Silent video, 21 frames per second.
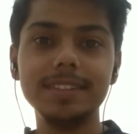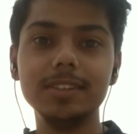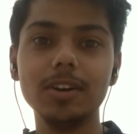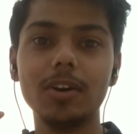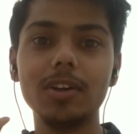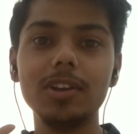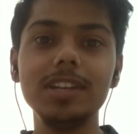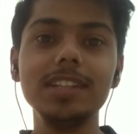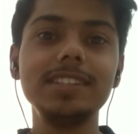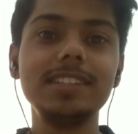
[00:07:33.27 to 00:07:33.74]

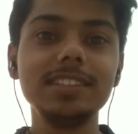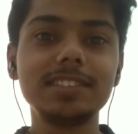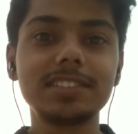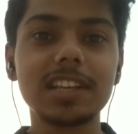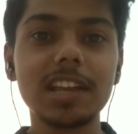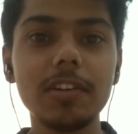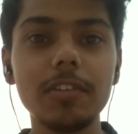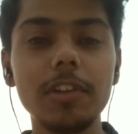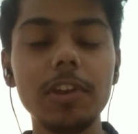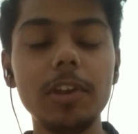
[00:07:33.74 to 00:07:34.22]
only this
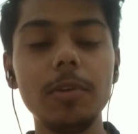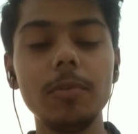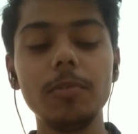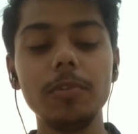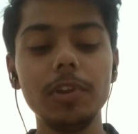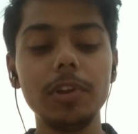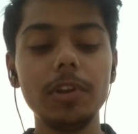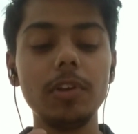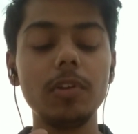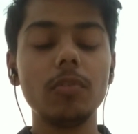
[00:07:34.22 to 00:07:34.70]
cable
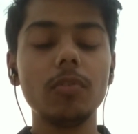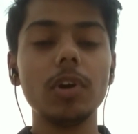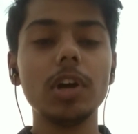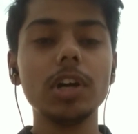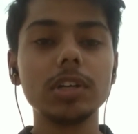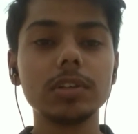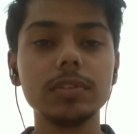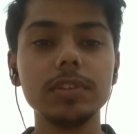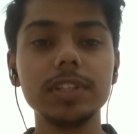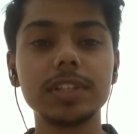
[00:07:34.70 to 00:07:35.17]
will
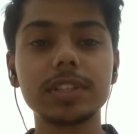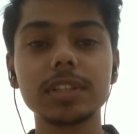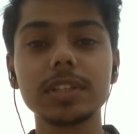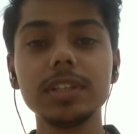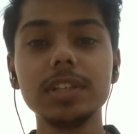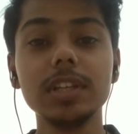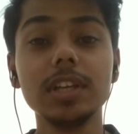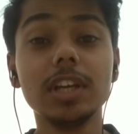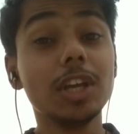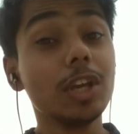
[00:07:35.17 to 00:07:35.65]
work with
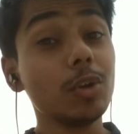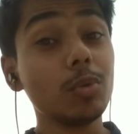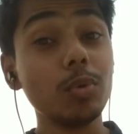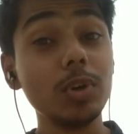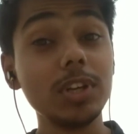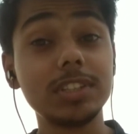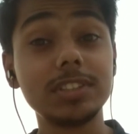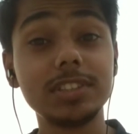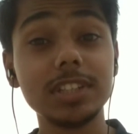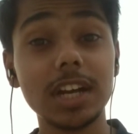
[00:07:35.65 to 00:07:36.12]

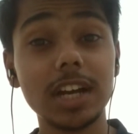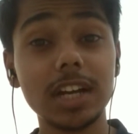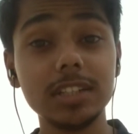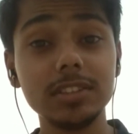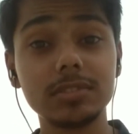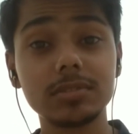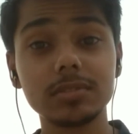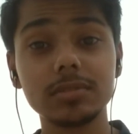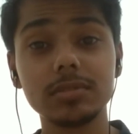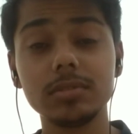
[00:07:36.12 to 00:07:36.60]
Quick
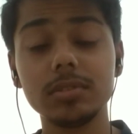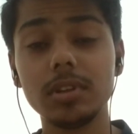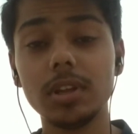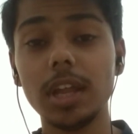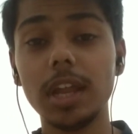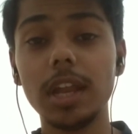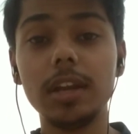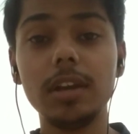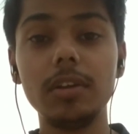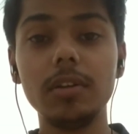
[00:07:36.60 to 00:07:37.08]
Charge,
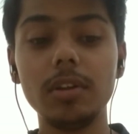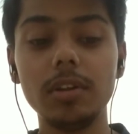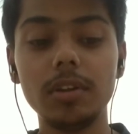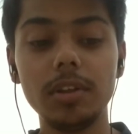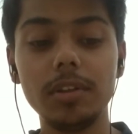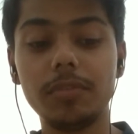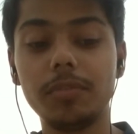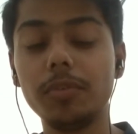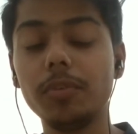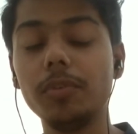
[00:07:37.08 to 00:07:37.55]
and
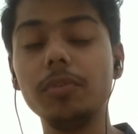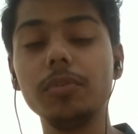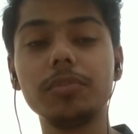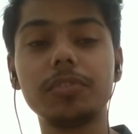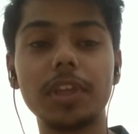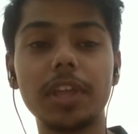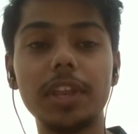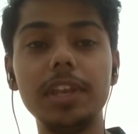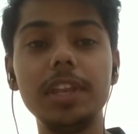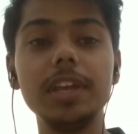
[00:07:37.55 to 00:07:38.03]
if you
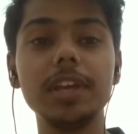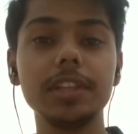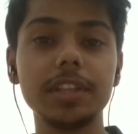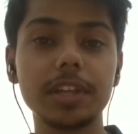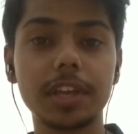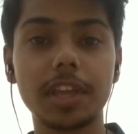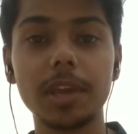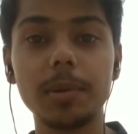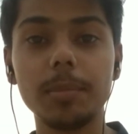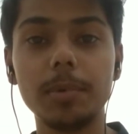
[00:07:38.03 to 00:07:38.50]
use any
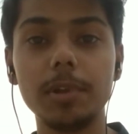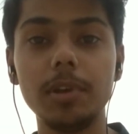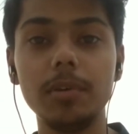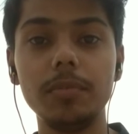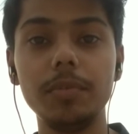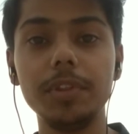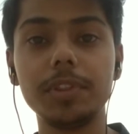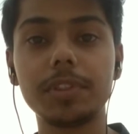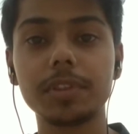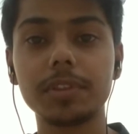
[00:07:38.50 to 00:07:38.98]
other cable
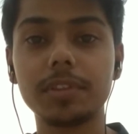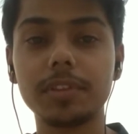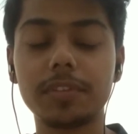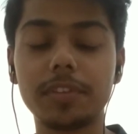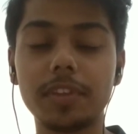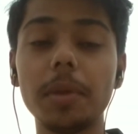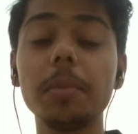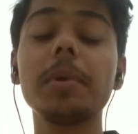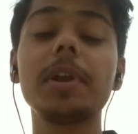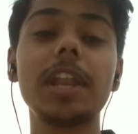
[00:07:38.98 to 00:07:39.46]
with the
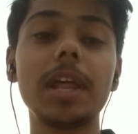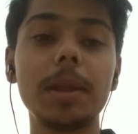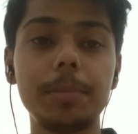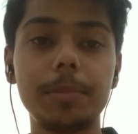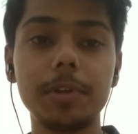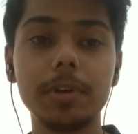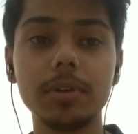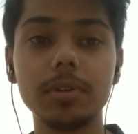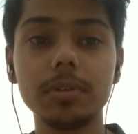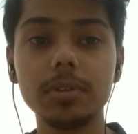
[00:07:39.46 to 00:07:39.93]
same
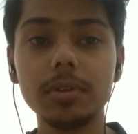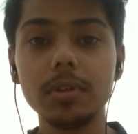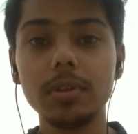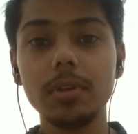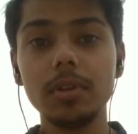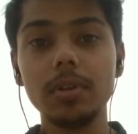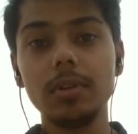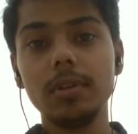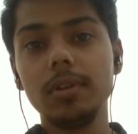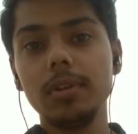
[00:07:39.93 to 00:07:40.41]
adapter,
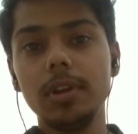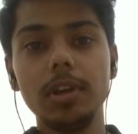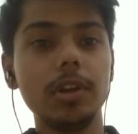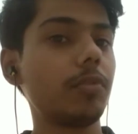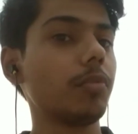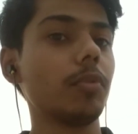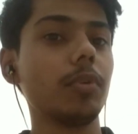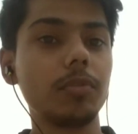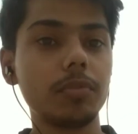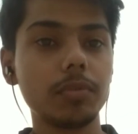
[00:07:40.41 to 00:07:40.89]

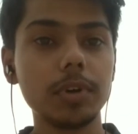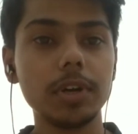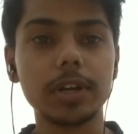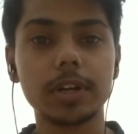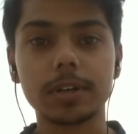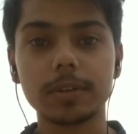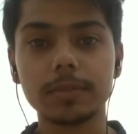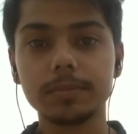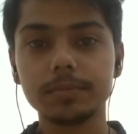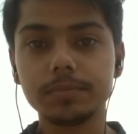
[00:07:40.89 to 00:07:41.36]
it won't
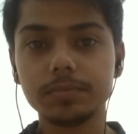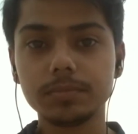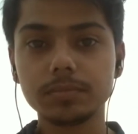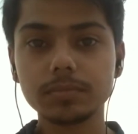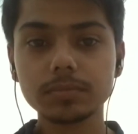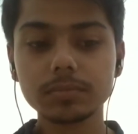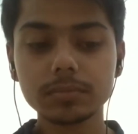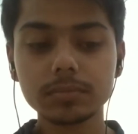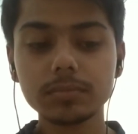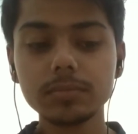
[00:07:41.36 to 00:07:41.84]
work.
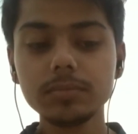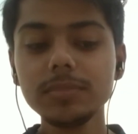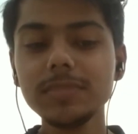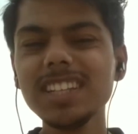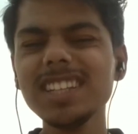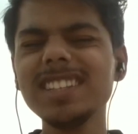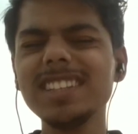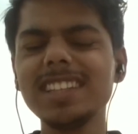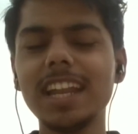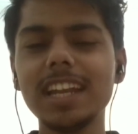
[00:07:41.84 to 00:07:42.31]

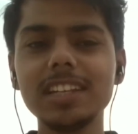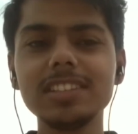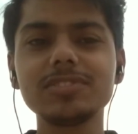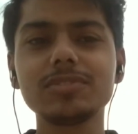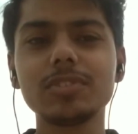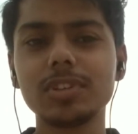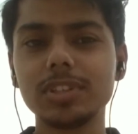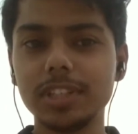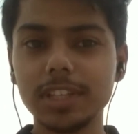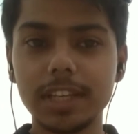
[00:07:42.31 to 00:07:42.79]
That is
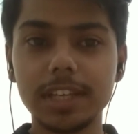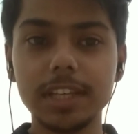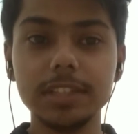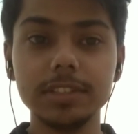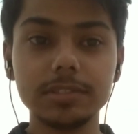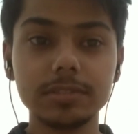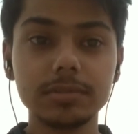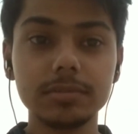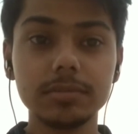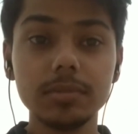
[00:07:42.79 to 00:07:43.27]
not the
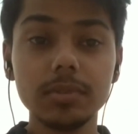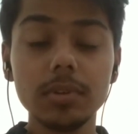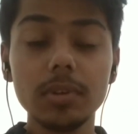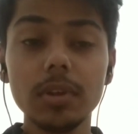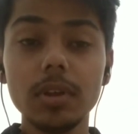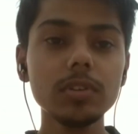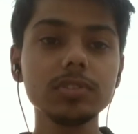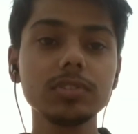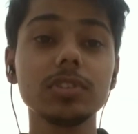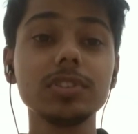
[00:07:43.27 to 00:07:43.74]
case.
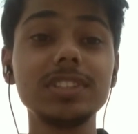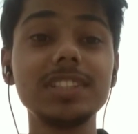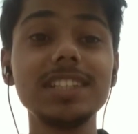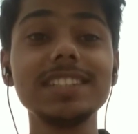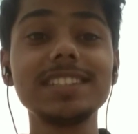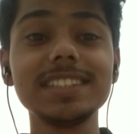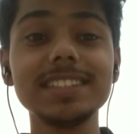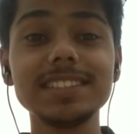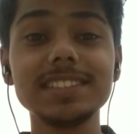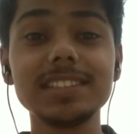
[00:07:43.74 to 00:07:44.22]
So
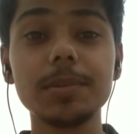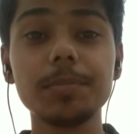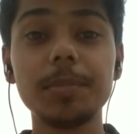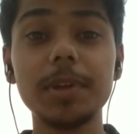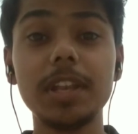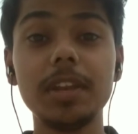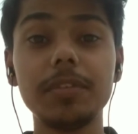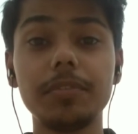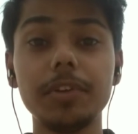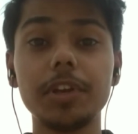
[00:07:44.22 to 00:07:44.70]
this is the
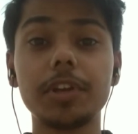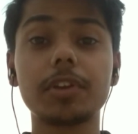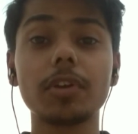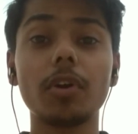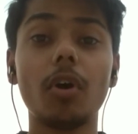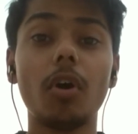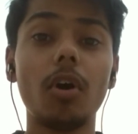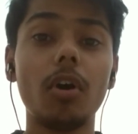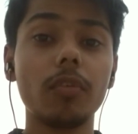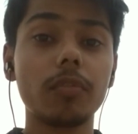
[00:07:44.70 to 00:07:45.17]
benefit
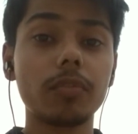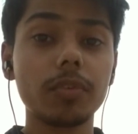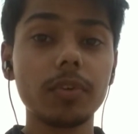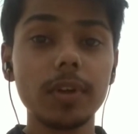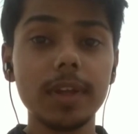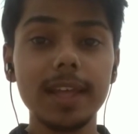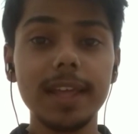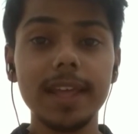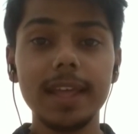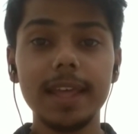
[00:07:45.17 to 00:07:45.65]
of
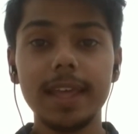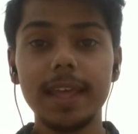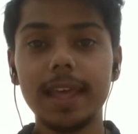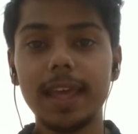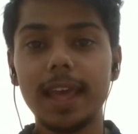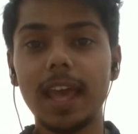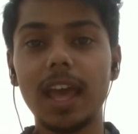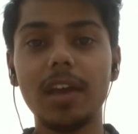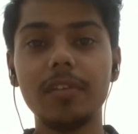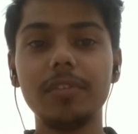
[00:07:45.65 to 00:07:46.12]

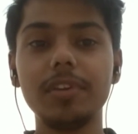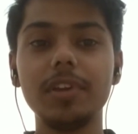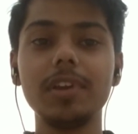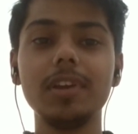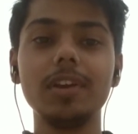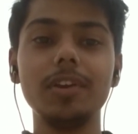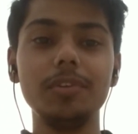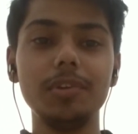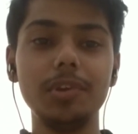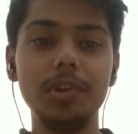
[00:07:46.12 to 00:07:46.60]

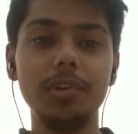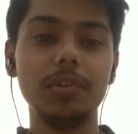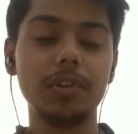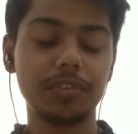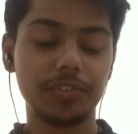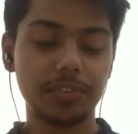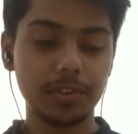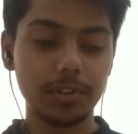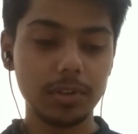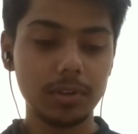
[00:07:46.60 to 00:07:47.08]
having a
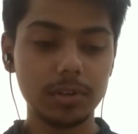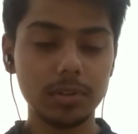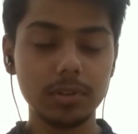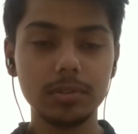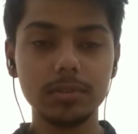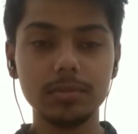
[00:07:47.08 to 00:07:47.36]
universal